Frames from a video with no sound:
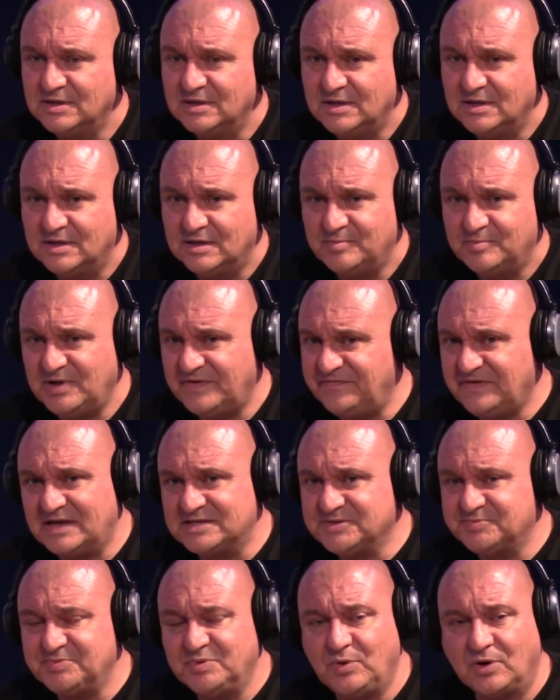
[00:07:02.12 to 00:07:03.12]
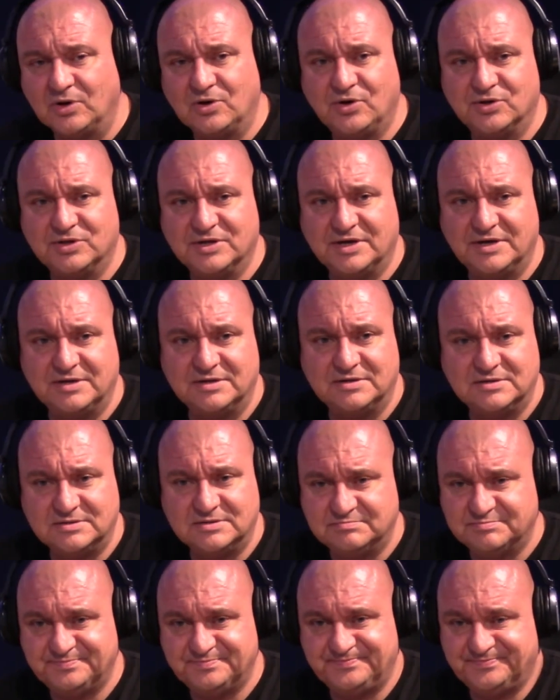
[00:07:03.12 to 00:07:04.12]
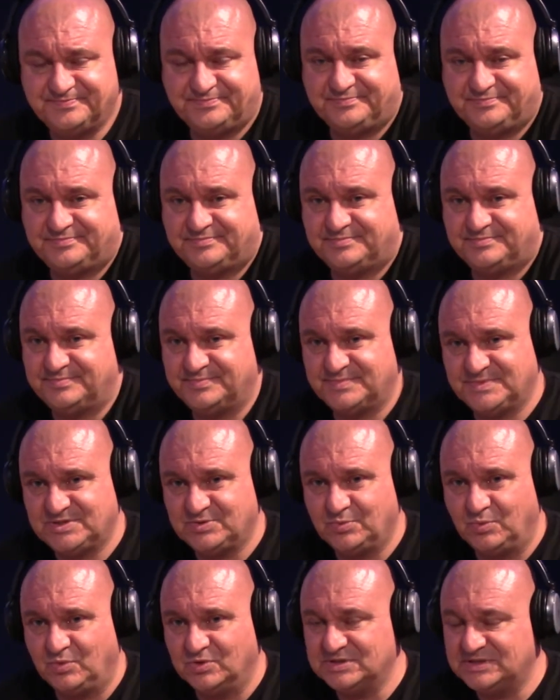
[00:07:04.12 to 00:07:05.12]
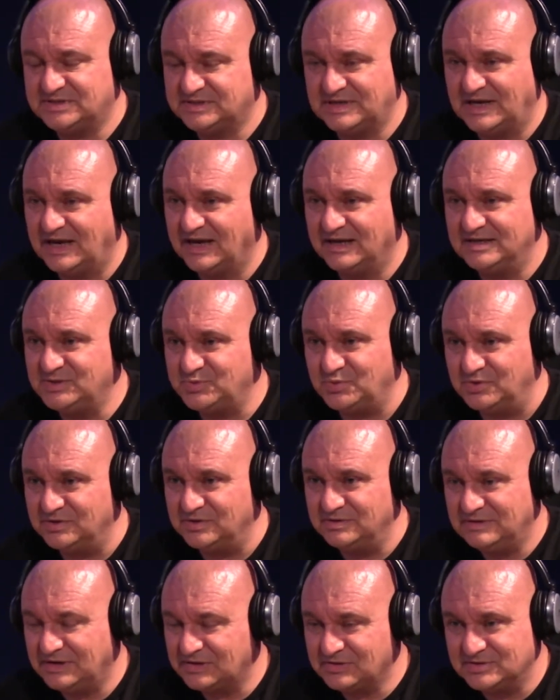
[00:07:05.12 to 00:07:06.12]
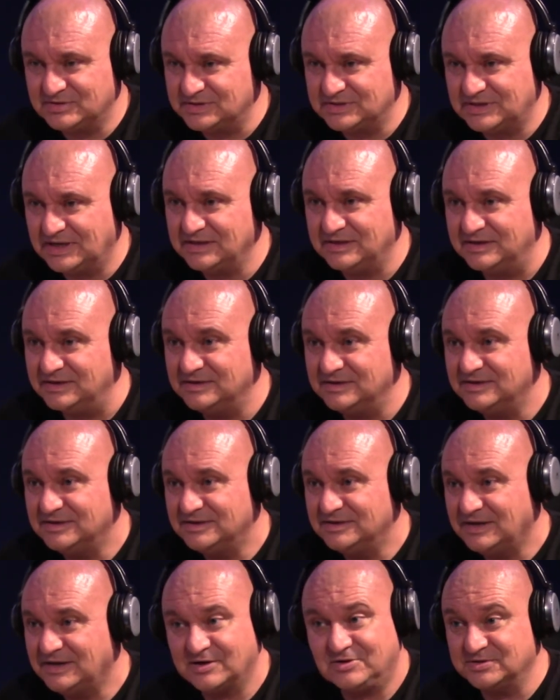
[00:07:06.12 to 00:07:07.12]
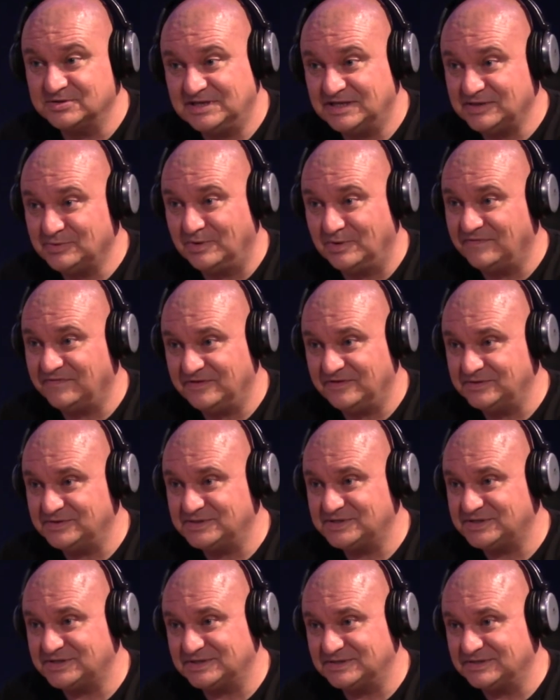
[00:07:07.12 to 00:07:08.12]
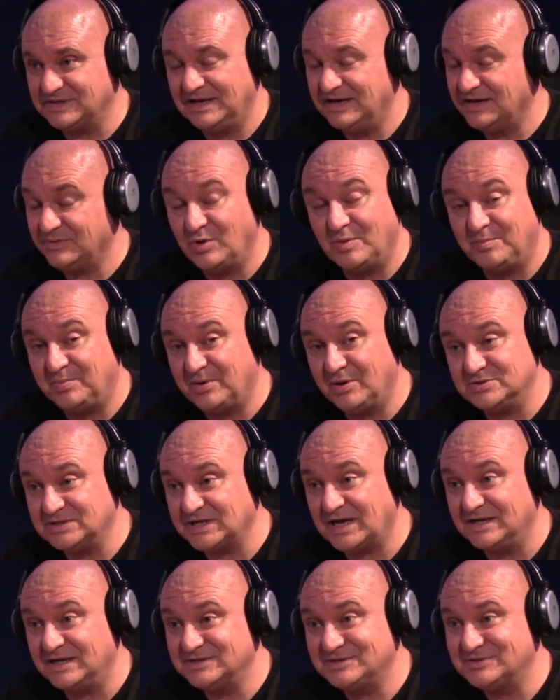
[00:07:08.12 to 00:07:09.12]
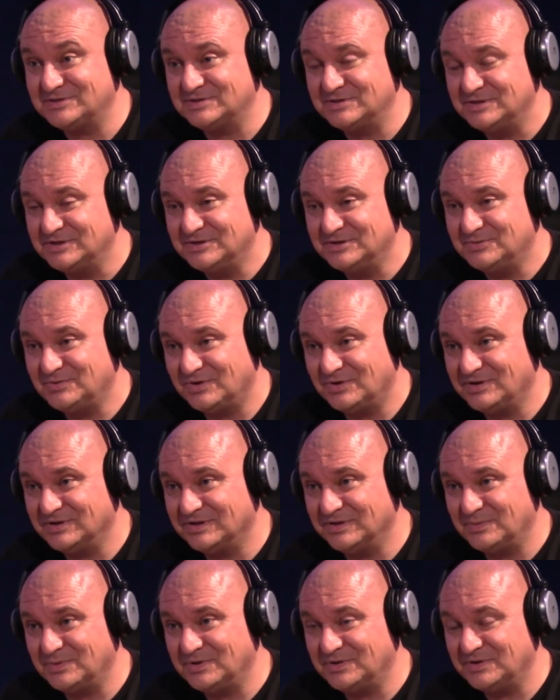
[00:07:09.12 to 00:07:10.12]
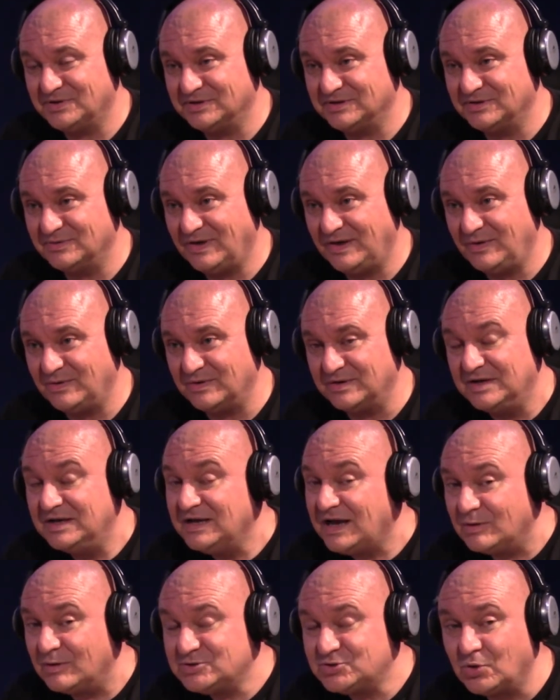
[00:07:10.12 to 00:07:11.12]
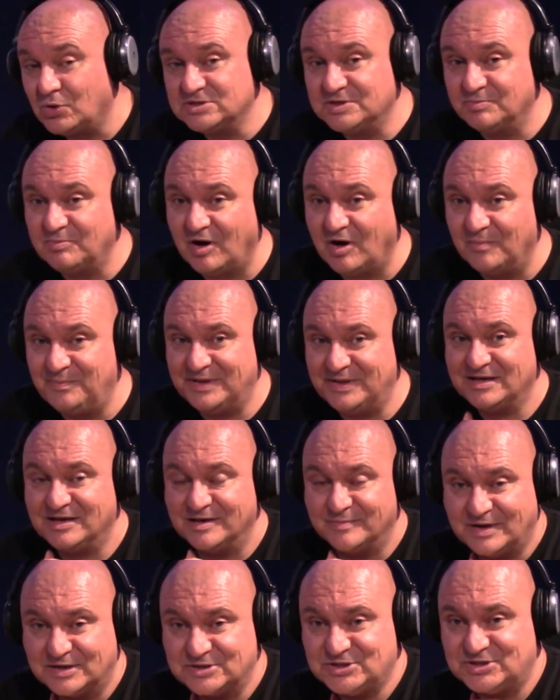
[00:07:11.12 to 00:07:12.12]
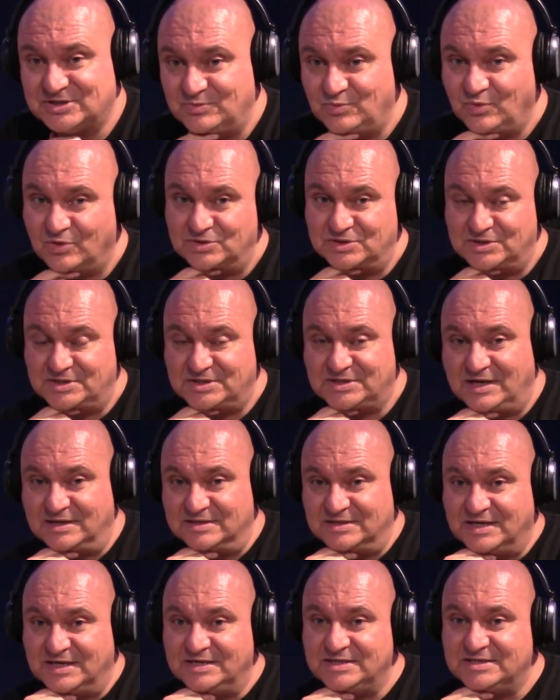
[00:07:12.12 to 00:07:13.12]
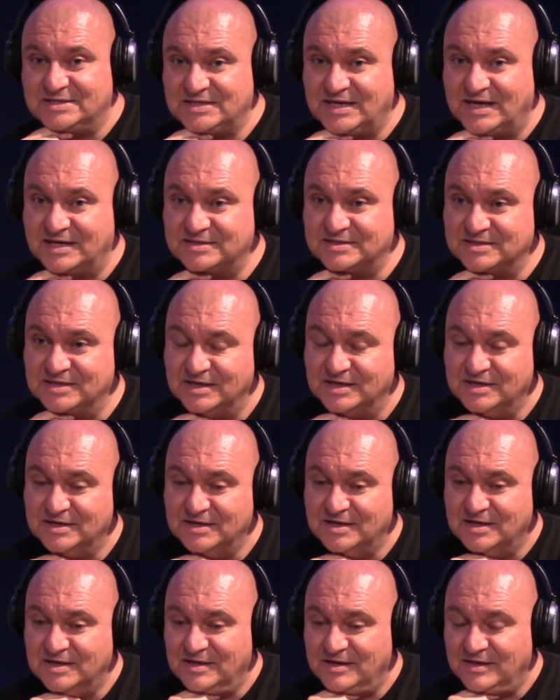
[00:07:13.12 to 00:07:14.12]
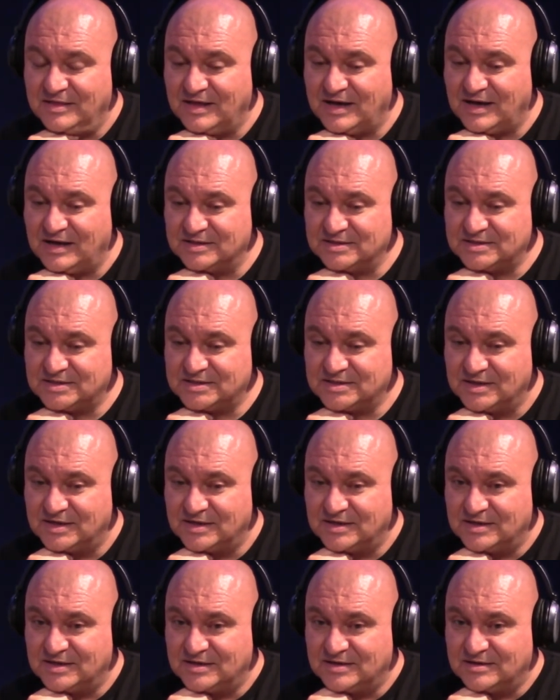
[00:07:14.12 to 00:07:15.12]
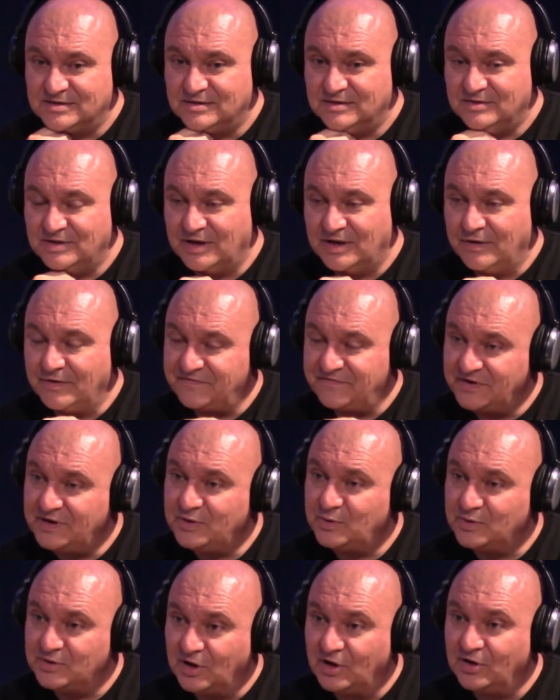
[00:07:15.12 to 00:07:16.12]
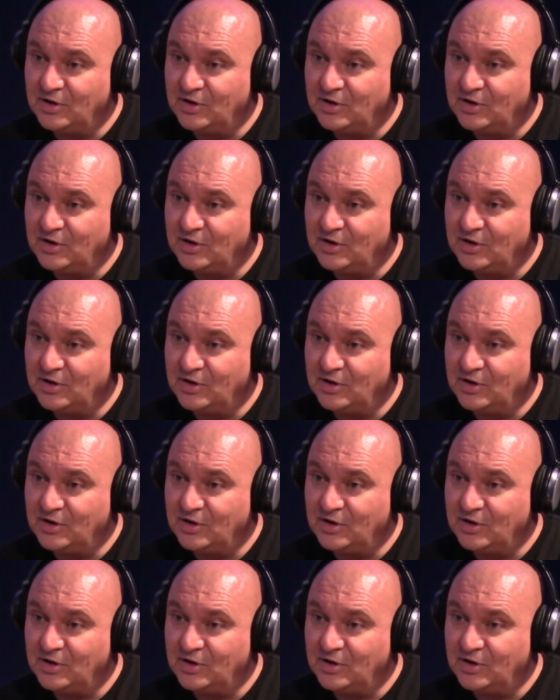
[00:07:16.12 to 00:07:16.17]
But if you asked me what colour someone's eyes were, I couldn't tell you. I couldn't tell you what Poe's eyes, what colour they were. I was talking to Mark Billingham actually once, and he said that there are frequent